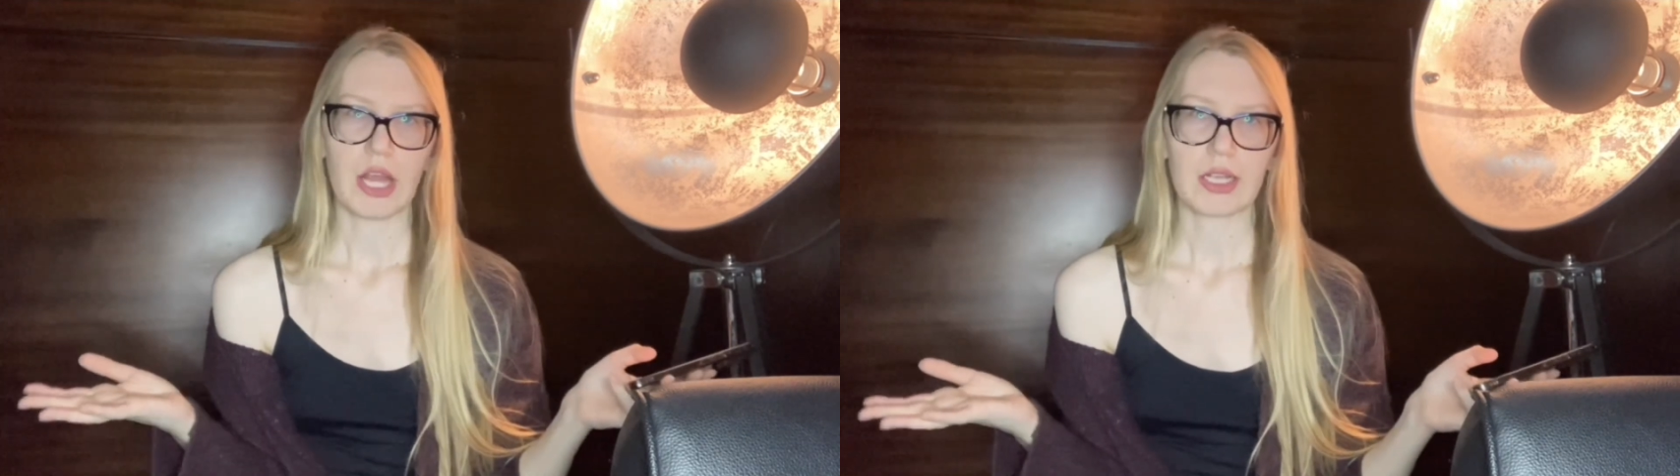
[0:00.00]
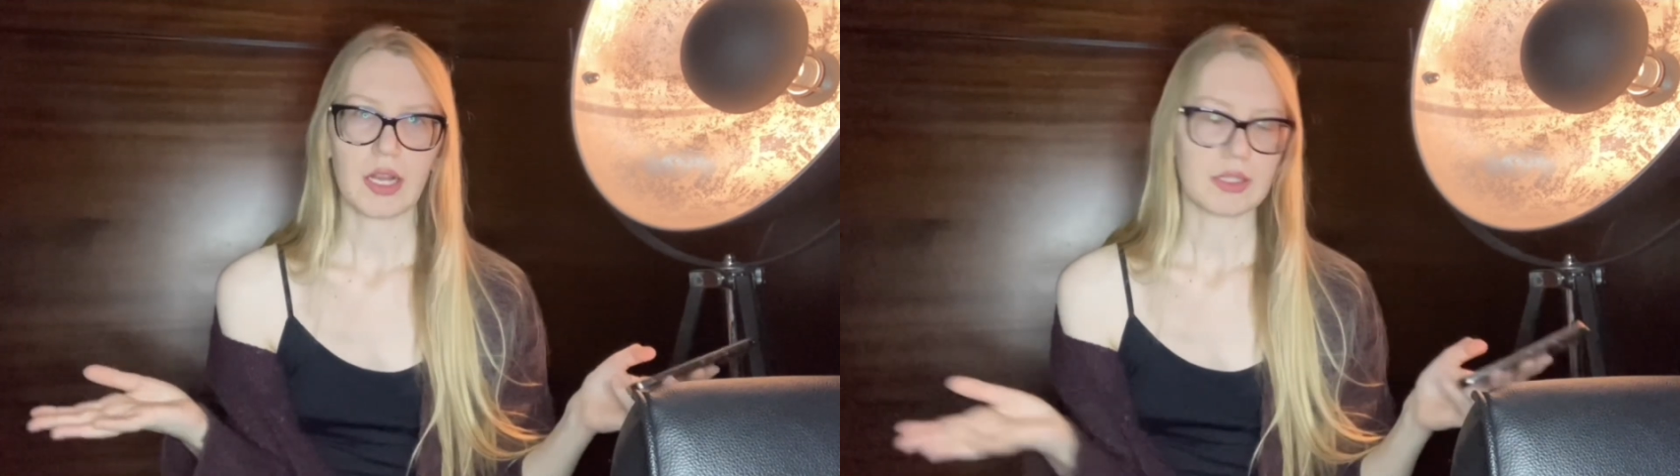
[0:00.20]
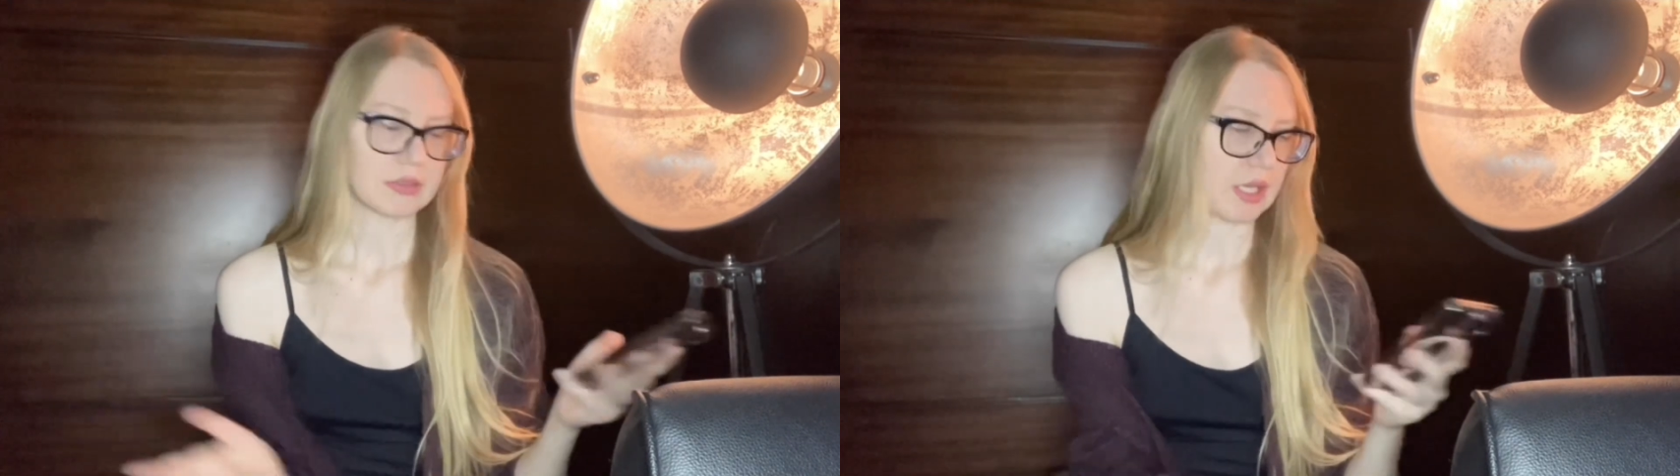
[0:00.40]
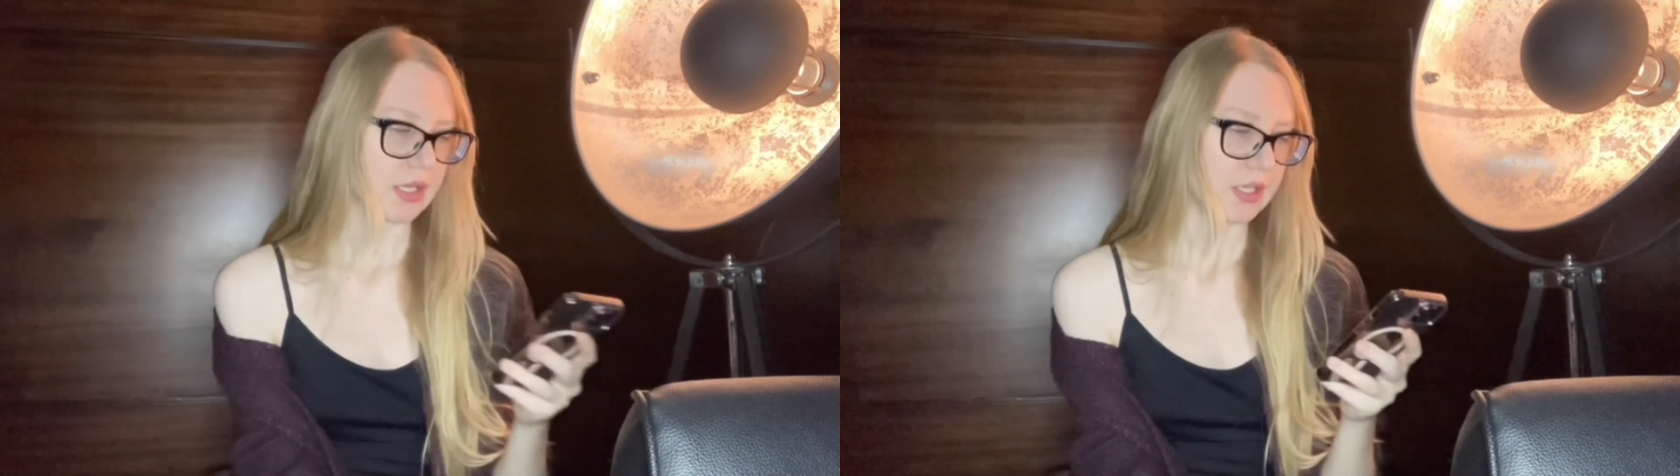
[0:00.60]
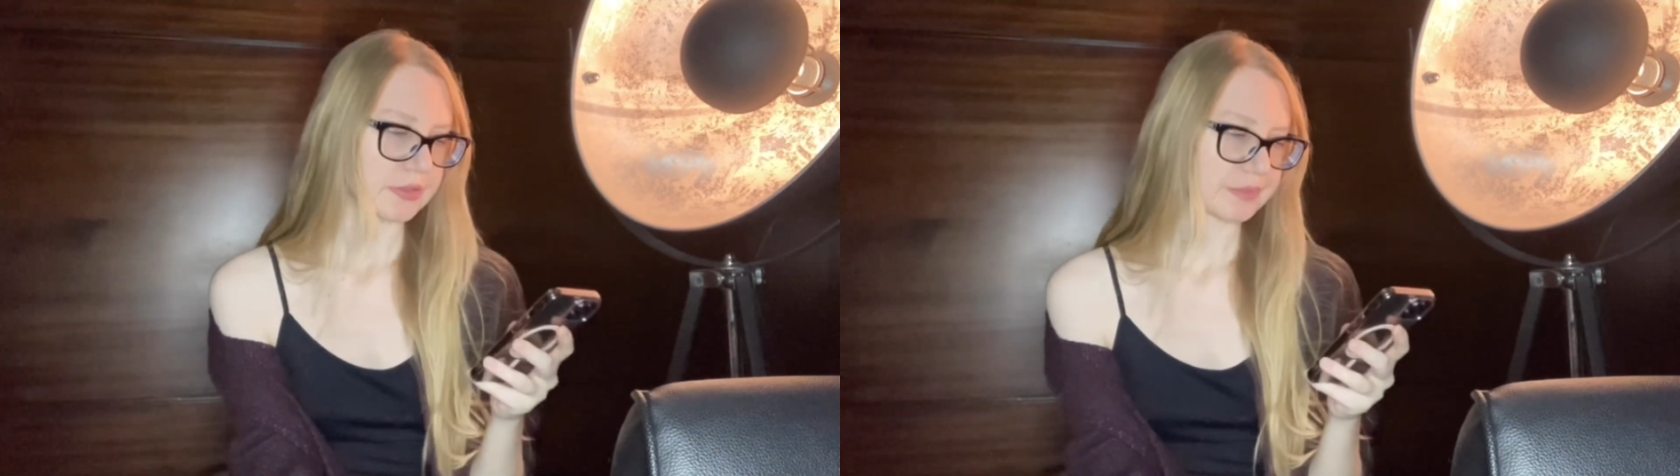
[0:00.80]
I
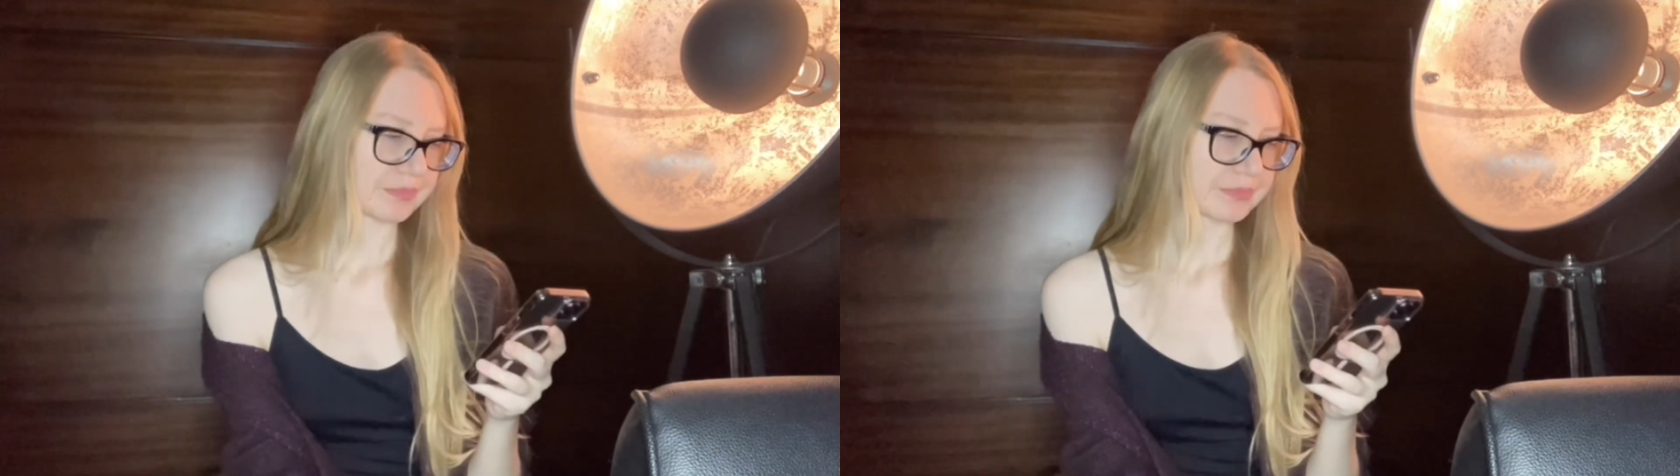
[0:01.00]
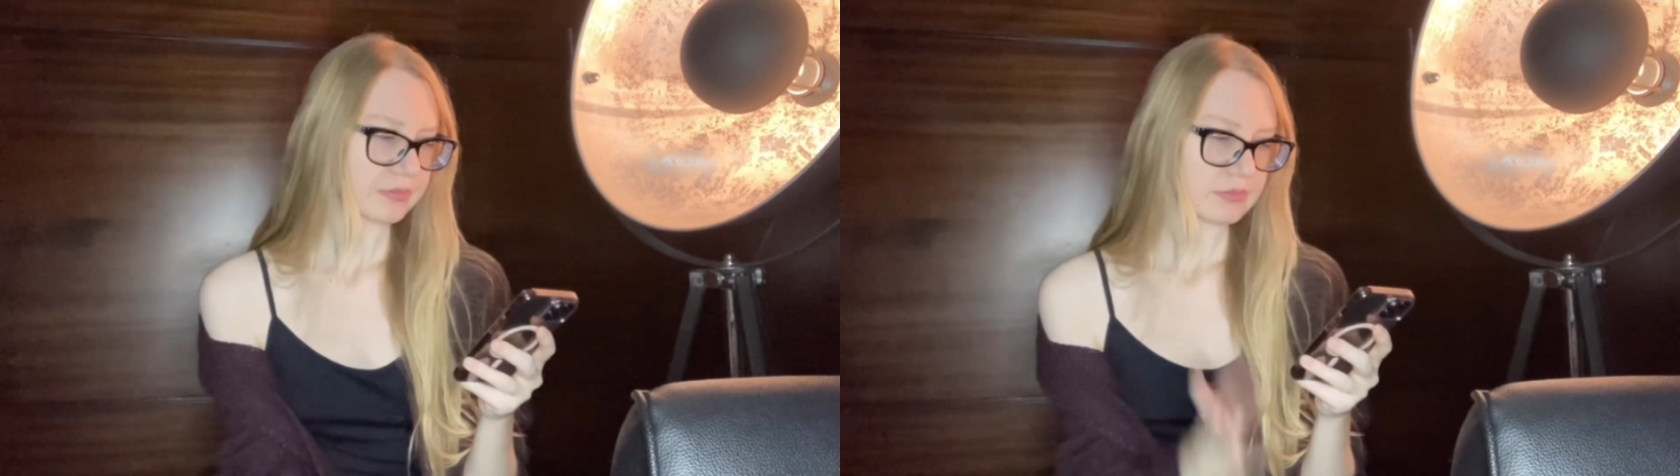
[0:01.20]
can't